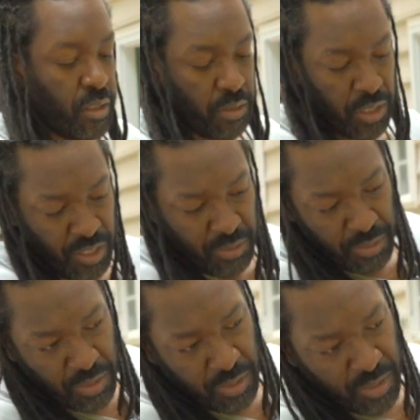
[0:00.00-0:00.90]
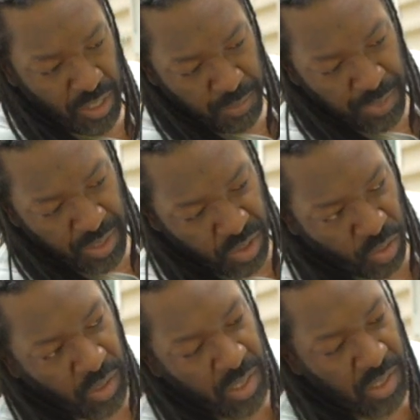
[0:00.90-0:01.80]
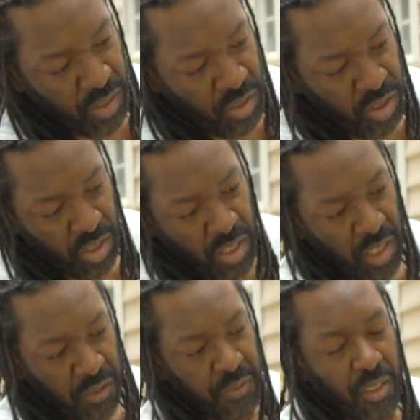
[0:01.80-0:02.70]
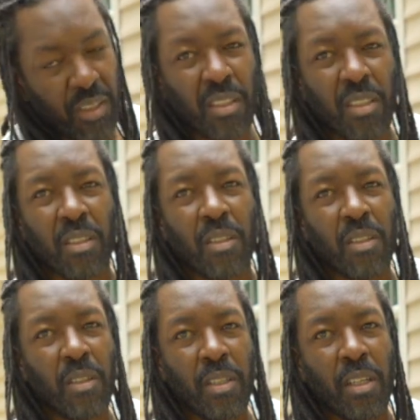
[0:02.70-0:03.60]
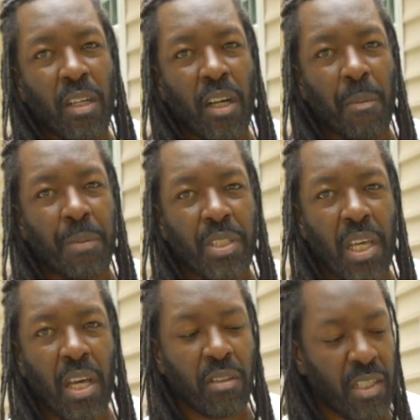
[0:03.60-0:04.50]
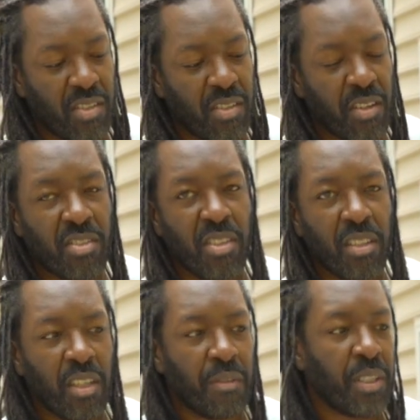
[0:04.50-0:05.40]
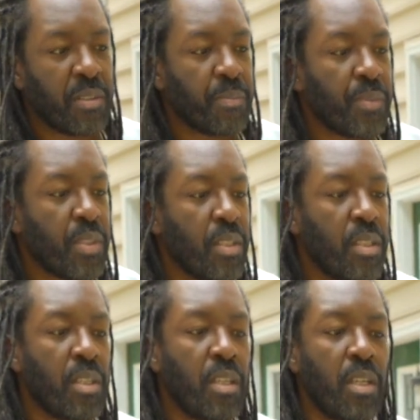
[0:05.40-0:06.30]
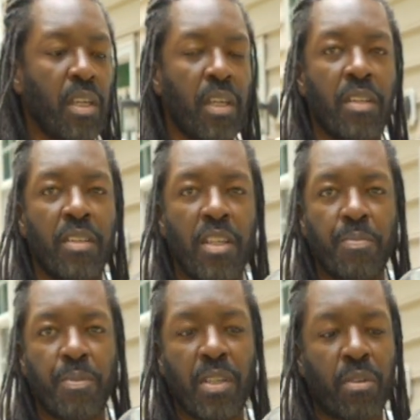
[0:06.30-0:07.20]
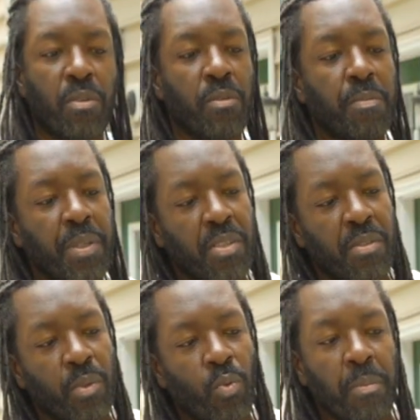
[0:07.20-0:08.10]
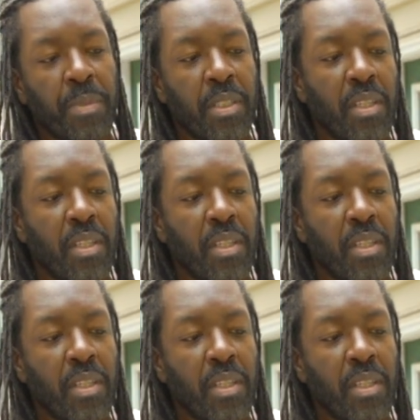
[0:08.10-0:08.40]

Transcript: this being so easy to just lift up and down, that's the extent of it. And this particular piece of equipment